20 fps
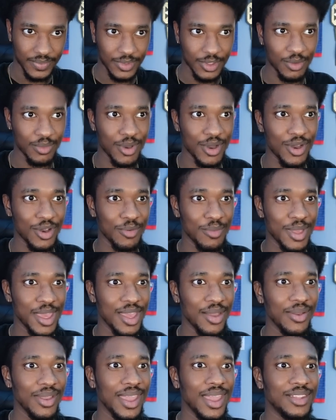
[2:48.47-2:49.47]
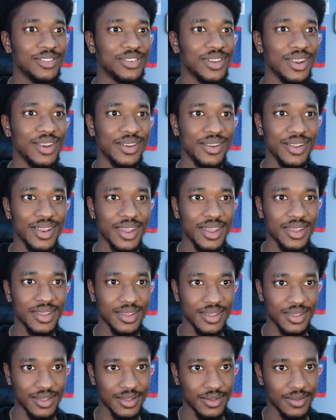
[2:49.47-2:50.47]
Come on, man. We ain't trying to hit it.
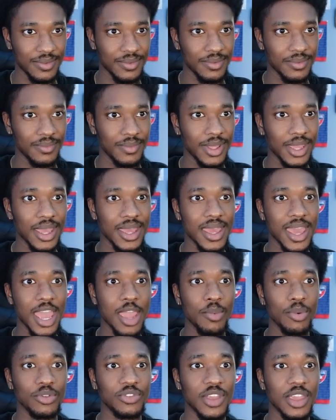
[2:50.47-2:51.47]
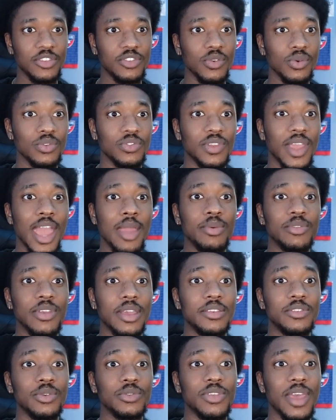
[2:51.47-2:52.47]
Look at Gabriel Jesus. Gabriel
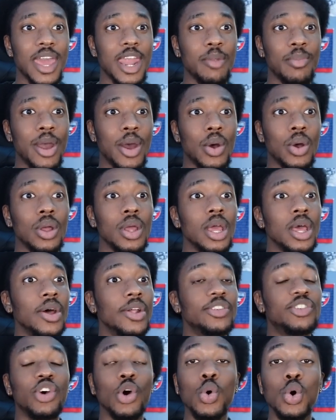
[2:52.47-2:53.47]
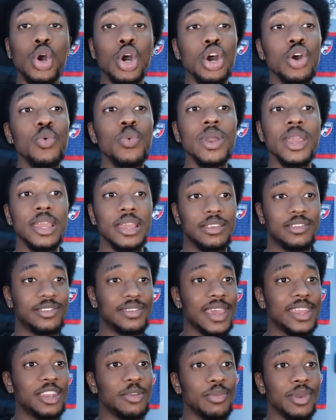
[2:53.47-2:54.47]
Jesus had about two good weeks
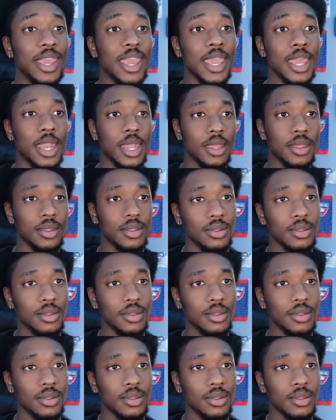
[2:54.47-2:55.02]
at the beginning.